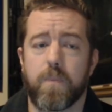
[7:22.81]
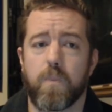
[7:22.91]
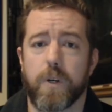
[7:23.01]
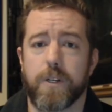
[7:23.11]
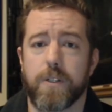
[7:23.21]

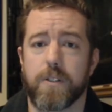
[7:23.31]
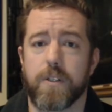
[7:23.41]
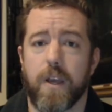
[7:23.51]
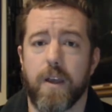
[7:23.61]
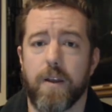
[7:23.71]
which
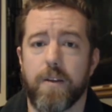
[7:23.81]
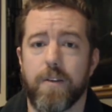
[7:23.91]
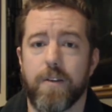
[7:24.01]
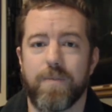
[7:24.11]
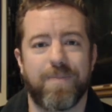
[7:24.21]
is,
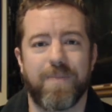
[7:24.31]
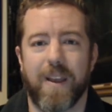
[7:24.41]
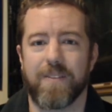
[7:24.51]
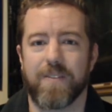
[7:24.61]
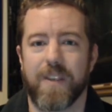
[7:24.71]

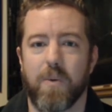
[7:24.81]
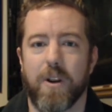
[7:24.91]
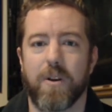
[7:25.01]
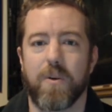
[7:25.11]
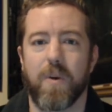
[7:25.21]

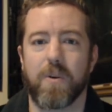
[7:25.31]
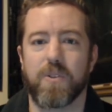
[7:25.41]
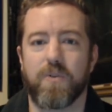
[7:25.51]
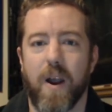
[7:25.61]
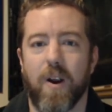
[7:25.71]
anyone who
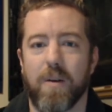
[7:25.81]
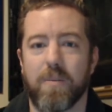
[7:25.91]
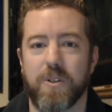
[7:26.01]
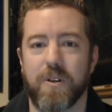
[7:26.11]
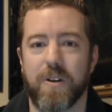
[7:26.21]
owns
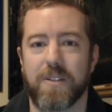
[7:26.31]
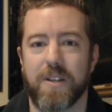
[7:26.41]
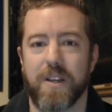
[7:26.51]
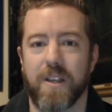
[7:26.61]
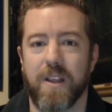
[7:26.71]
firearms or has
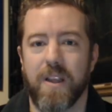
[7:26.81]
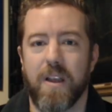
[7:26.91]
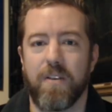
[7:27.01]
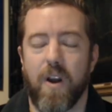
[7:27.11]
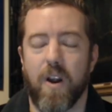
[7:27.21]
any
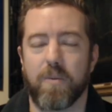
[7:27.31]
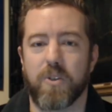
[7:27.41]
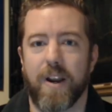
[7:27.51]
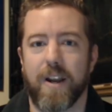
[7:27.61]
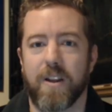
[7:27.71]
firearms
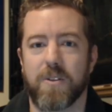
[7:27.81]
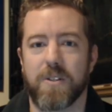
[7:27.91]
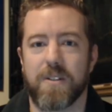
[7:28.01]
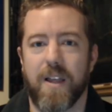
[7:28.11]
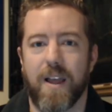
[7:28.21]
training knows
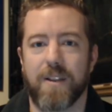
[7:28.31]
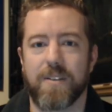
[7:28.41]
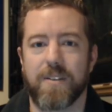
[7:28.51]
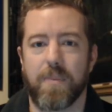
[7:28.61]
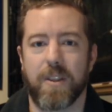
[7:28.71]
it's not
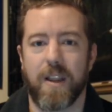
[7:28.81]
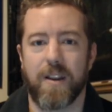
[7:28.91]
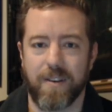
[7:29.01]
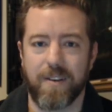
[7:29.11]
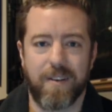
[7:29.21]
something that
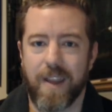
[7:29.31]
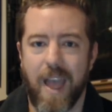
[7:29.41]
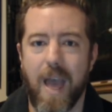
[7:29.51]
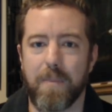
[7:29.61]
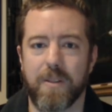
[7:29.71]

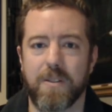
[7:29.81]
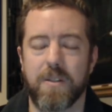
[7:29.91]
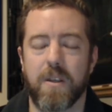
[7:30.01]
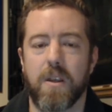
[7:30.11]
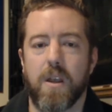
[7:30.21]

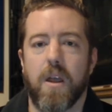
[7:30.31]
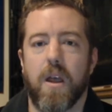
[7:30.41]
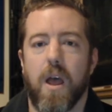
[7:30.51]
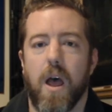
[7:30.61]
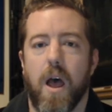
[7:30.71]
happens,
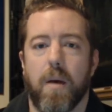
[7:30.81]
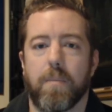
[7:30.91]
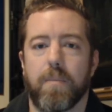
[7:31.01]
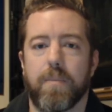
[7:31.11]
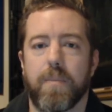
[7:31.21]

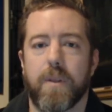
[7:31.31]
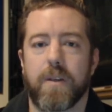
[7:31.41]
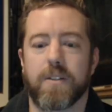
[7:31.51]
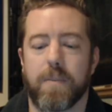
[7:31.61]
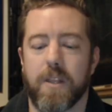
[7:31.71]

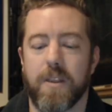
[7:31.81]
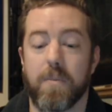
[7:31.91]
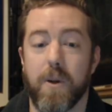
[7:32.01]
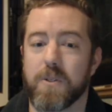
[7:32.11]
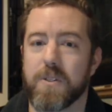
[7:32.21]
except in the
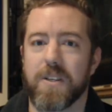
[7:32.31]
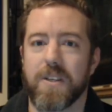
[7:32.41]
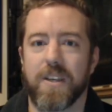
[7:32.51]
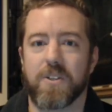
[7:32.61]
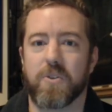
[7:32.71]

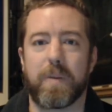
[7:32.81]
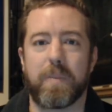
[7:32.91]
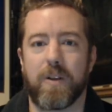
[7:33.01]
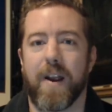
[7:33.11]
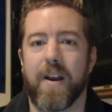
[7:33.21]
most
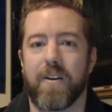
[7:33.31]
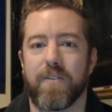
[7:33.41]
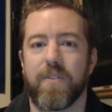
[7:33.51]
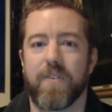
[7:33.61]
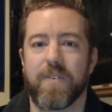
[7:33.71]
extremely rare
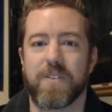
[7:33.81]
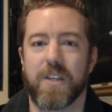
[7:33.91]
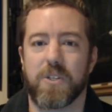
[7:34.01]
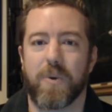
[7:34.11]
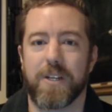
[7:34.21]
of
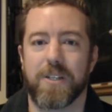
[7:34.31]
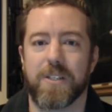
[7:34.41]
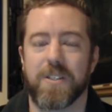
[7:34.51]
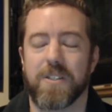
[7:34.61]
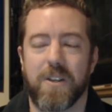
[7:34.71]

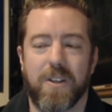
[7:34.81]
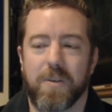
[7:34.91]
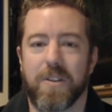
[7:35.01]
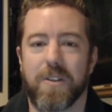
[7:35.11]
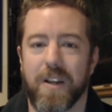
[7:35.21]
situations dealing
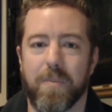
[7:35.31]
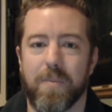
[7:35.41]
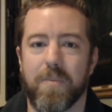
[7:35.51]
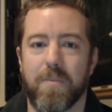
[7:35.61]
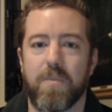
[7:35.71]
with, you
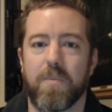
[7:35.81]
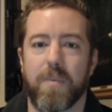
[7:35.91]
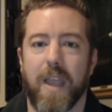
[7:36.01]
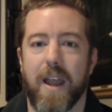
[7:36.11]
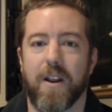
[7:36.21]
know,
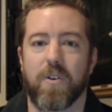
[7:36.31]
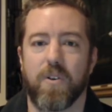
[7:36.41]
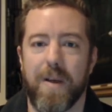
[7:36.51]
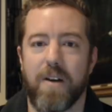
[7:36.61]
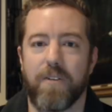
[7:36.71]

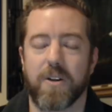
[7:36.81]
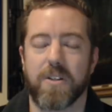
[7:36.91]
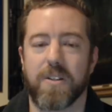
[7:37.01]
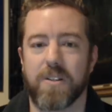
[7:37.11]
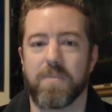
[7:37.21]
mechanical
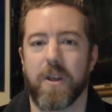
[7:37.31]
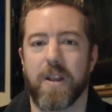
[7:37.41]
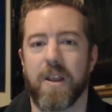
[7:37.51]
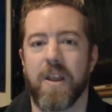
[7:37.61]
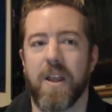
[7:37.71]
malfunctions. But